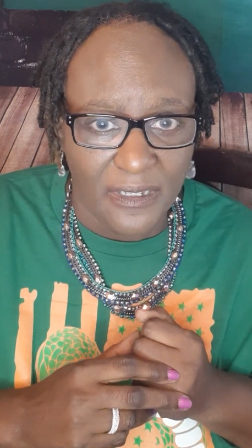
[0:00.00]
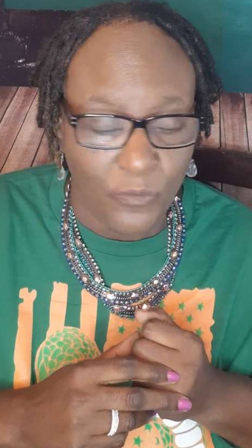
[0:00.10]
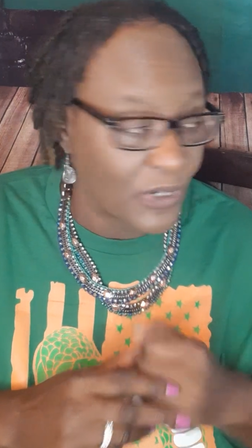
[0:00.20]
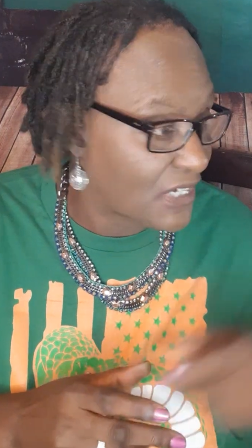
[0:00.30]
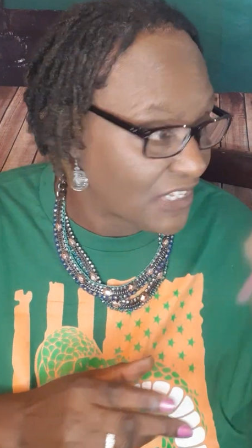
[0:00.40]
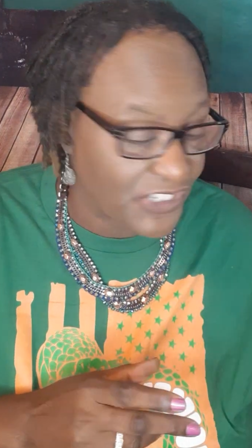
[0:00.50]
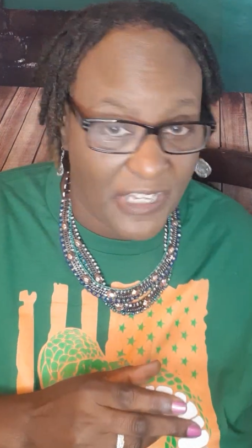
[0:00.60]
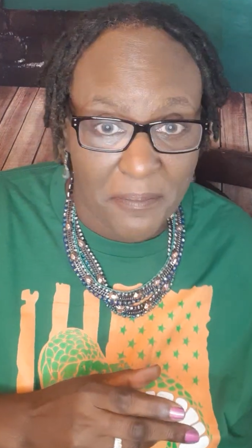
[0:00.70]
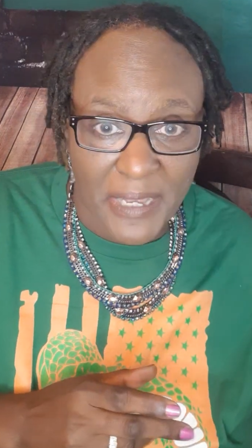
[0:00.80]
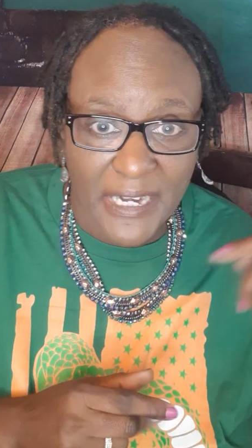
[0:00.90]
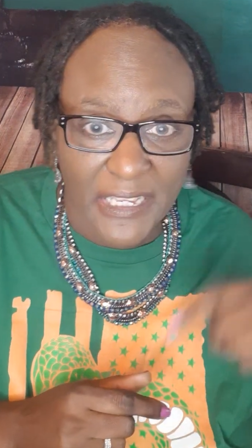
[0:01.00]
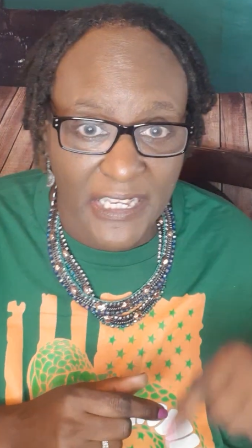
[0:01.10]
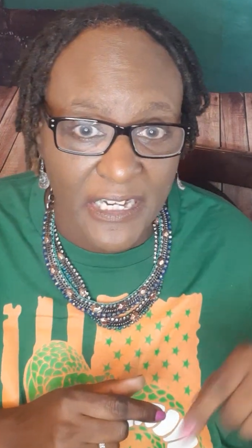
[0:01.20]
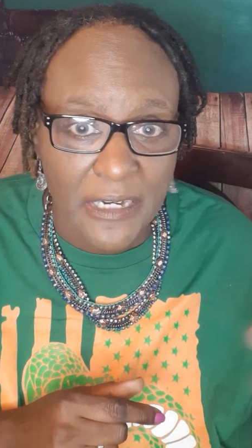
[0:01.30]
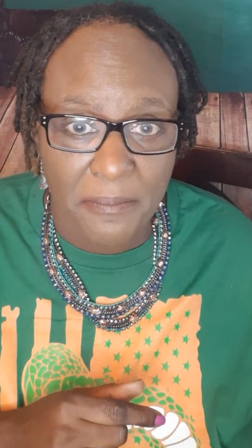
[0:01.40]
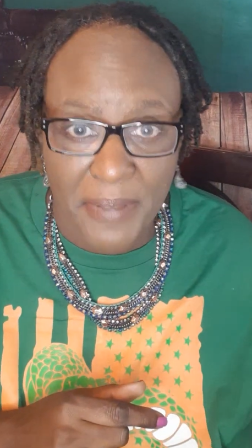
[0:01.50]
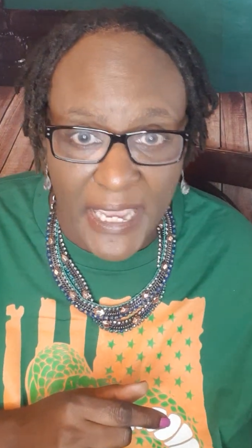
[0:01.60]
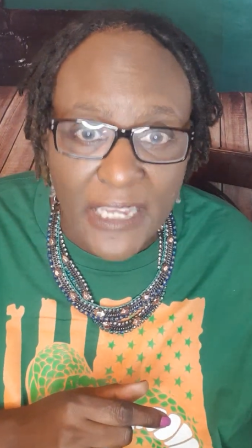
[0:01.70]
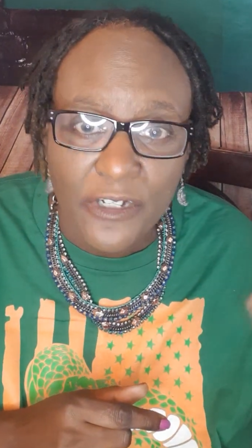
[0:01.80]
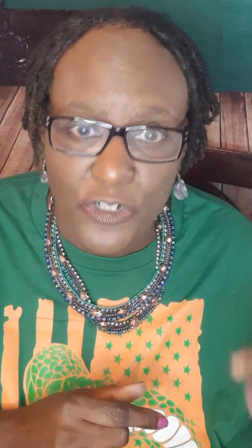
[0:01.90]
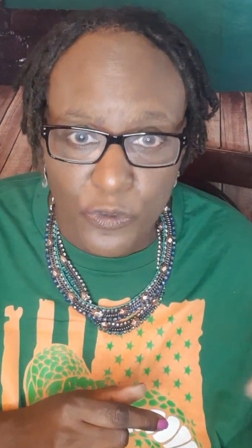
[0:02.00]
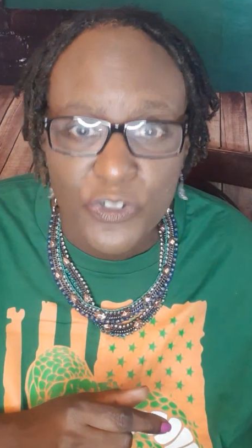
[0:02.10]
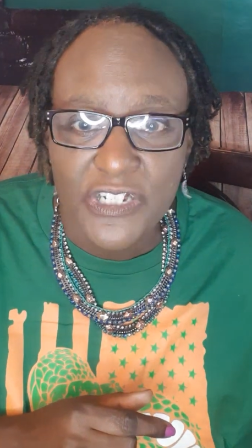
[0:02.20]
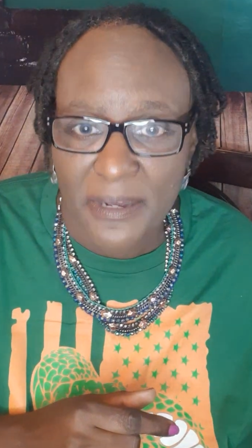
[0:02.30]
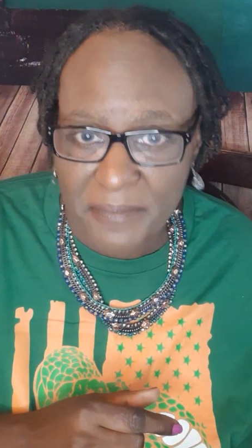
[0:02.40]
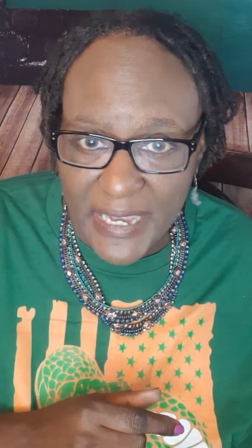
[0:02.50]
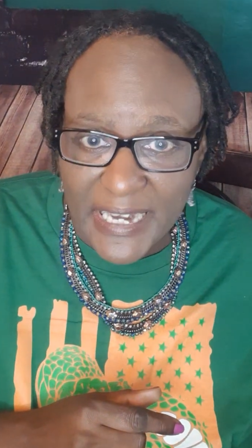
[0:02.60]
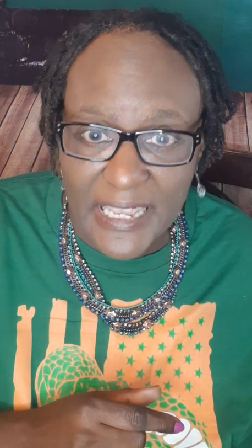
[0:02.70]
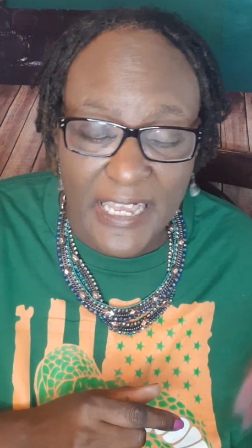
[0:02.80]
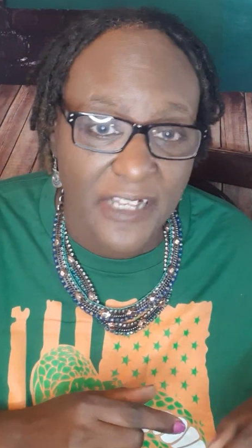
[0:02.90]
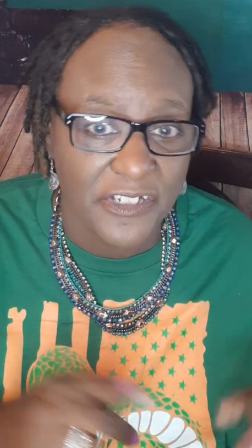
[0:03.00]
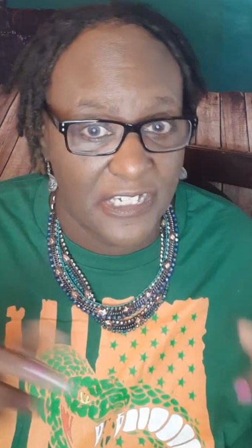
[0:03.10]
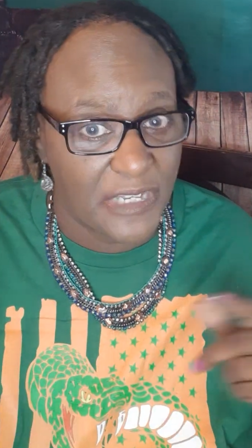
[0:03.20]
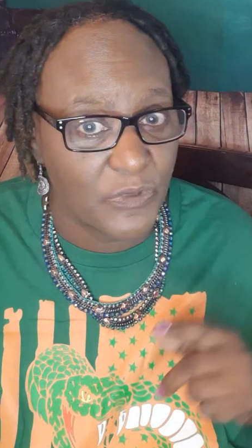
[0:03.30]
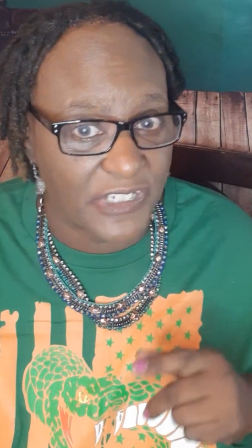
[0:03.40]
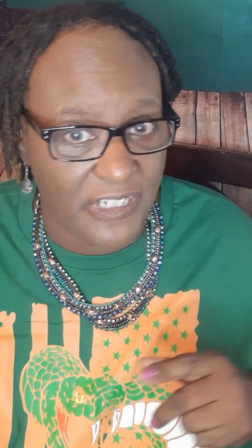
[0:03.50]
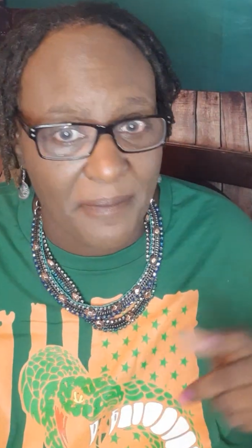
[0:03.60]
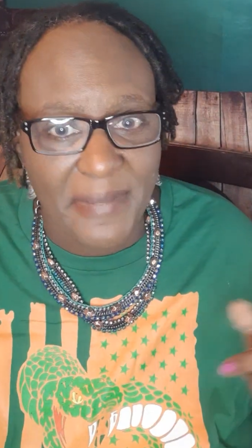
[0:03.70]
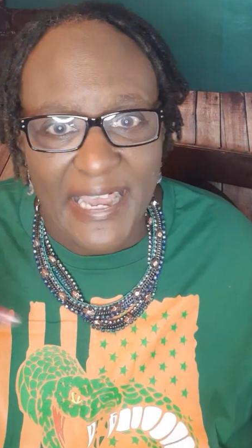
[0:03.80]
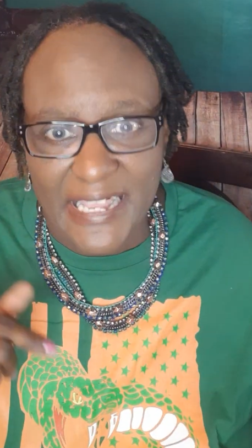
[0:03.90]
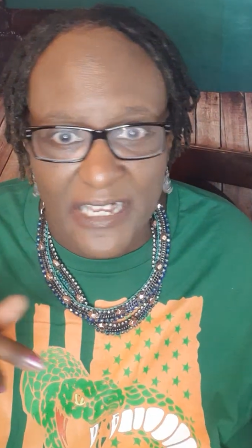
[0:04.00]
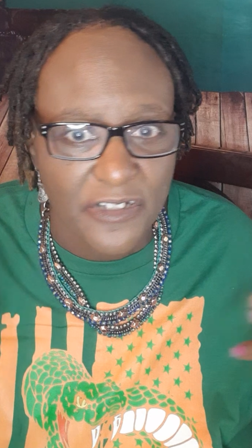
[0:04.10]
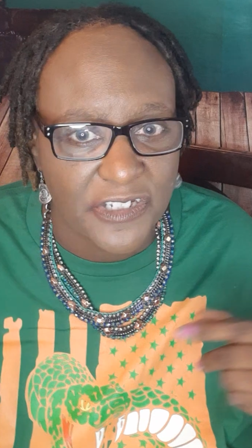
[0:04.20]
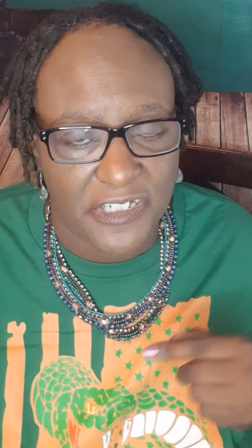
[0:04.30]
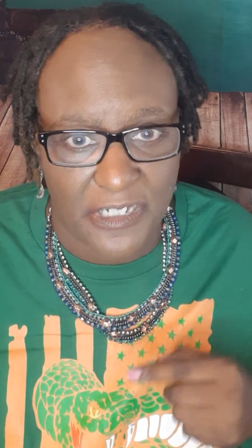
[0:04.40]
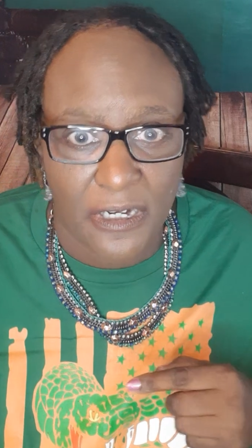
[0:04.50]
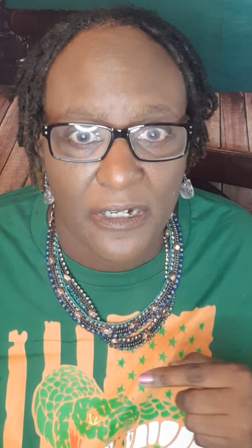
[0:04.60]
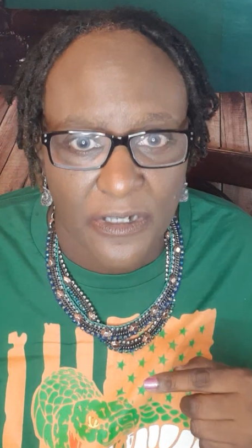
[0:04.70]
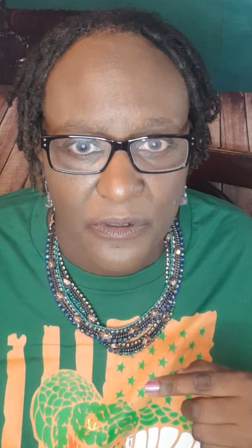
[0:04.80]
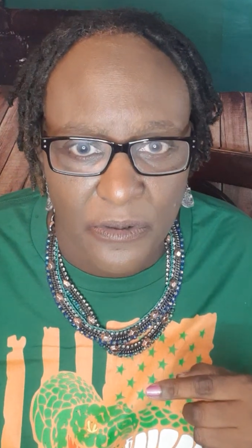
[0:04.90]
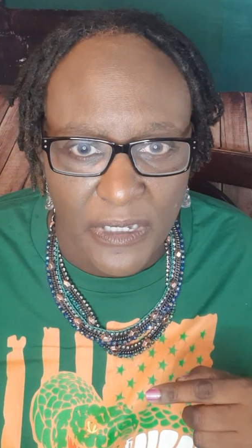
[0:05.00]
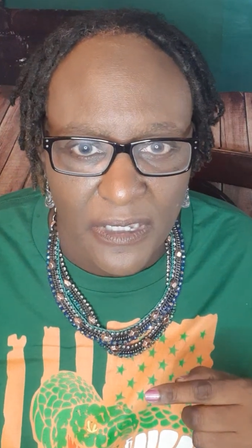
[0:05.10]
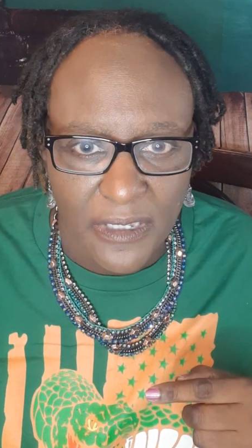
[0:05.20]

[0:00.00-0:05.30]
Because somebody in the bank knew somebody else and it was somebody else's uncle